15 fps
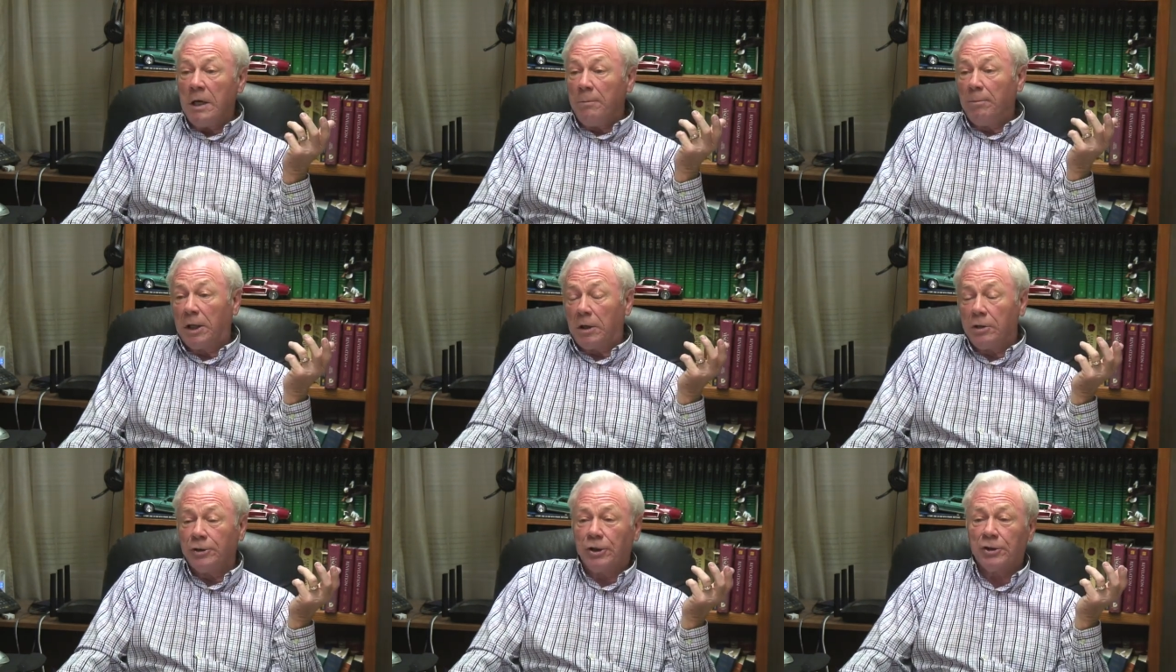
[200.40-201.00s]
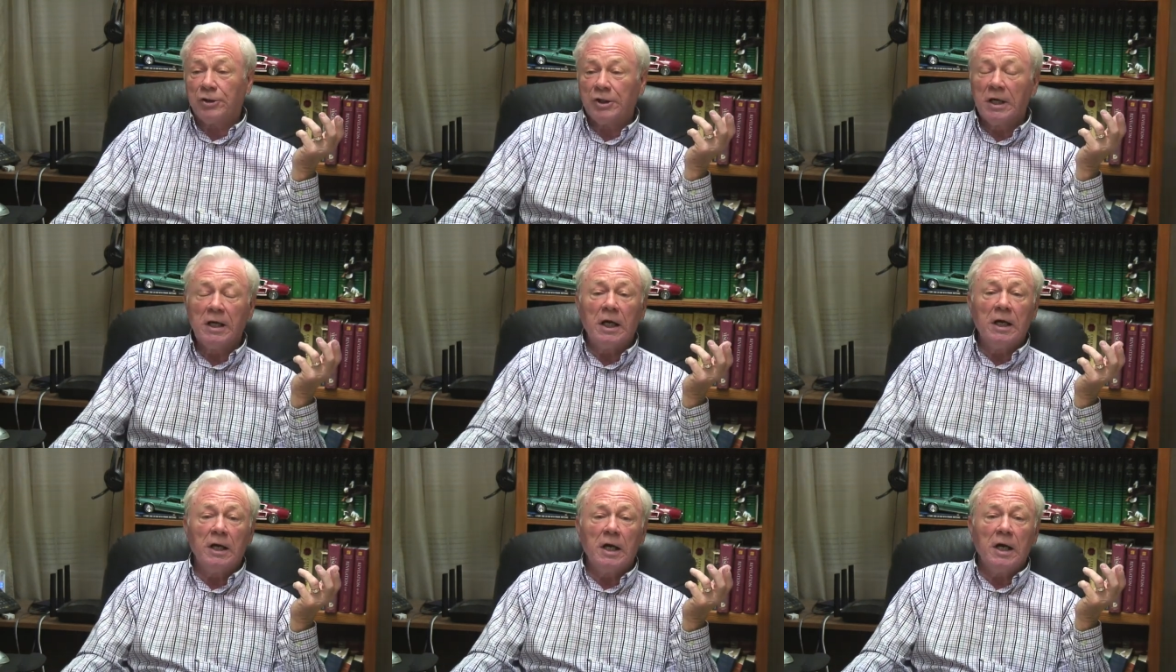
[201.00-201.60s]
because you see
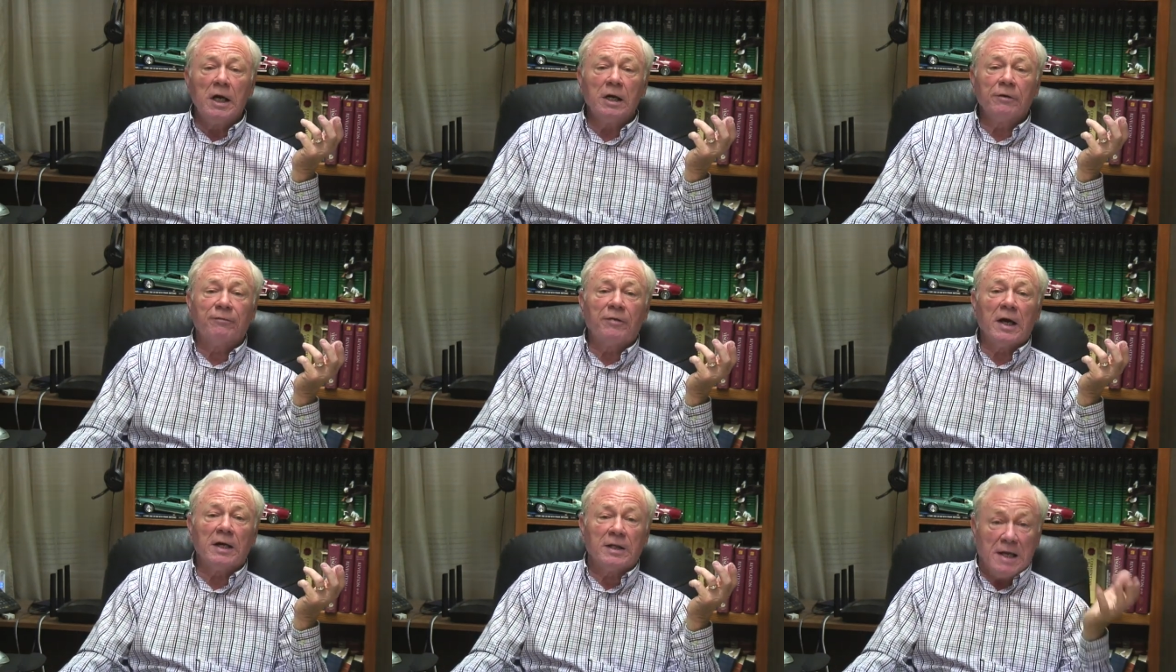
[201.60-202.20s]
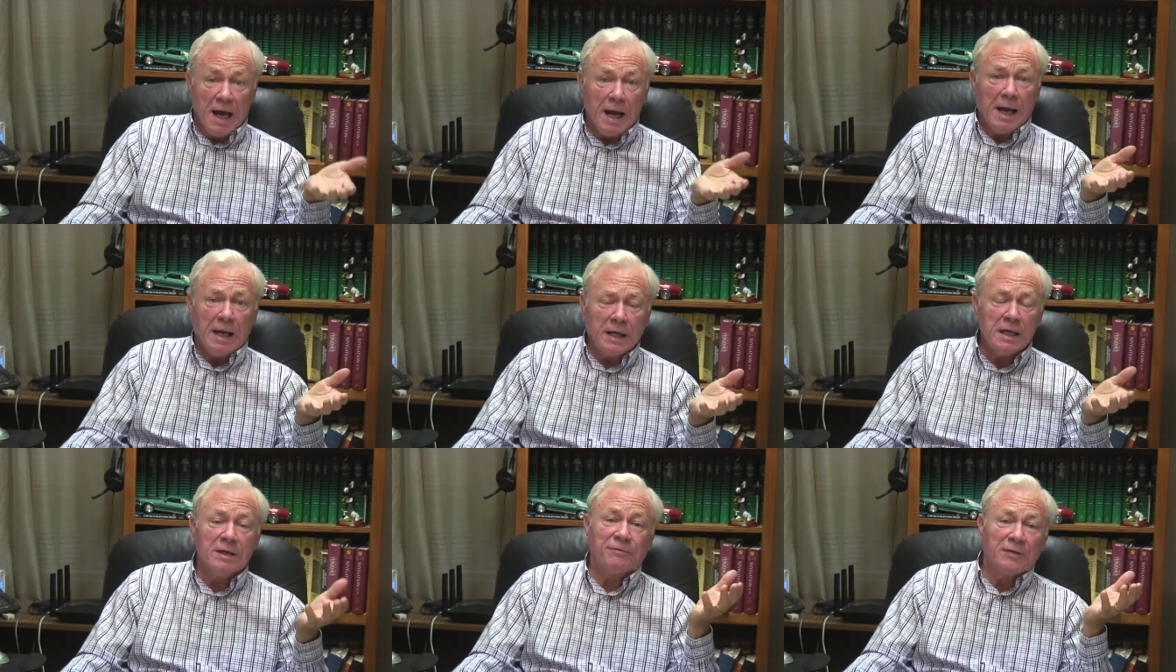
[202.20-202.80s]
if they
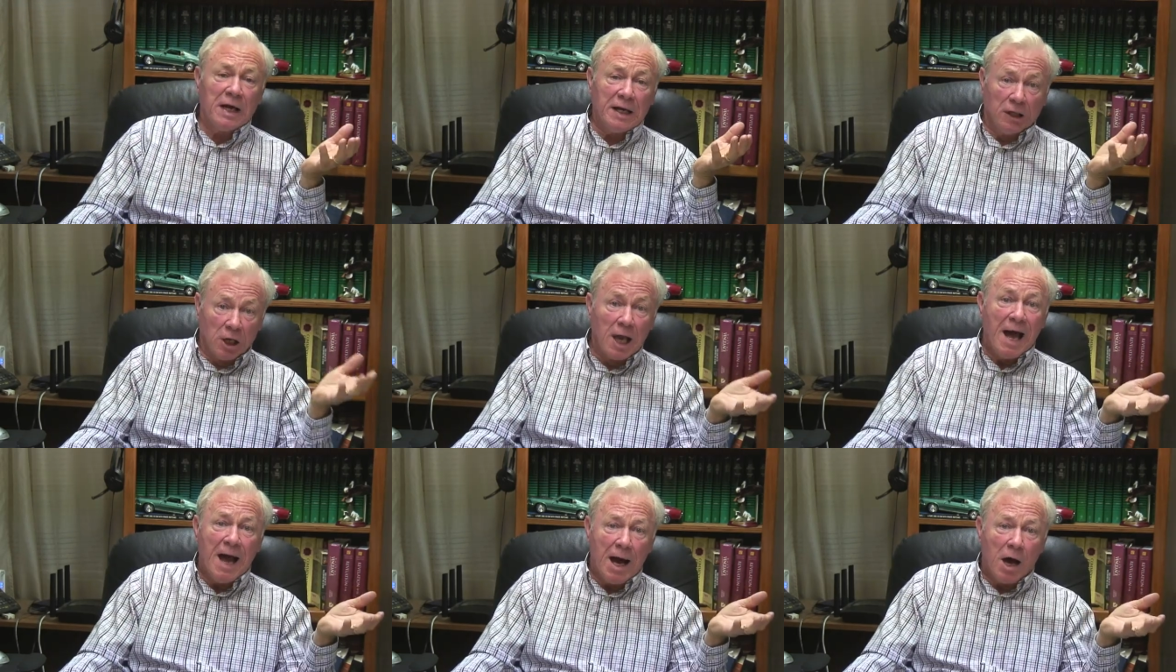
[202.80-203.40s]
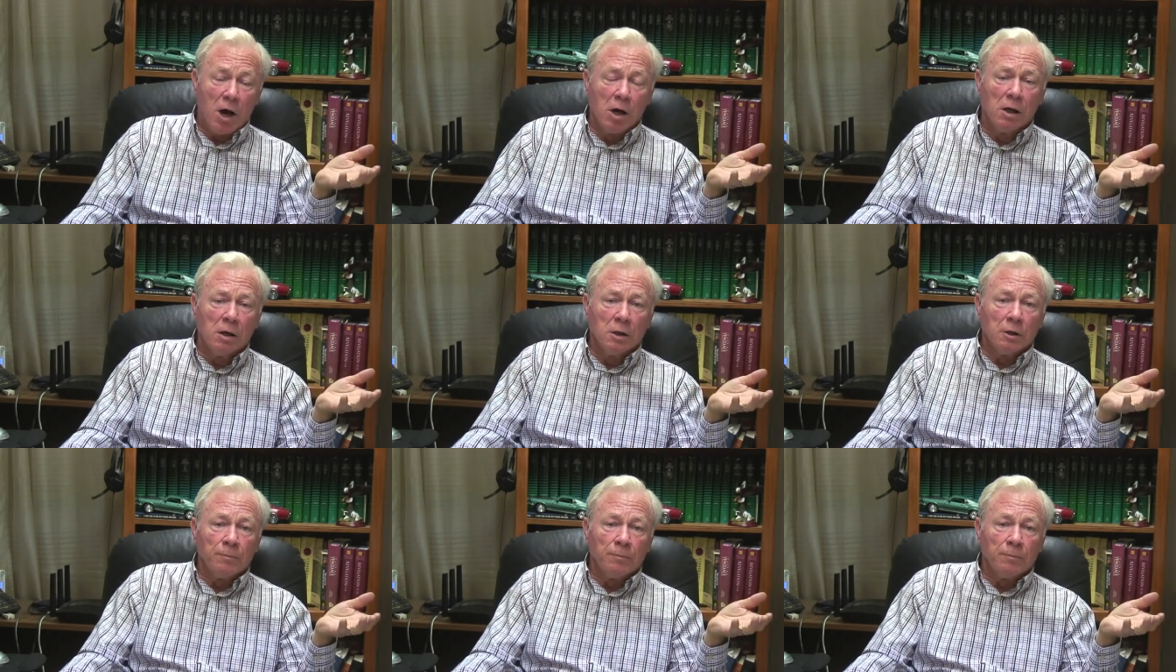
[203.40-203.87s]
take if they allow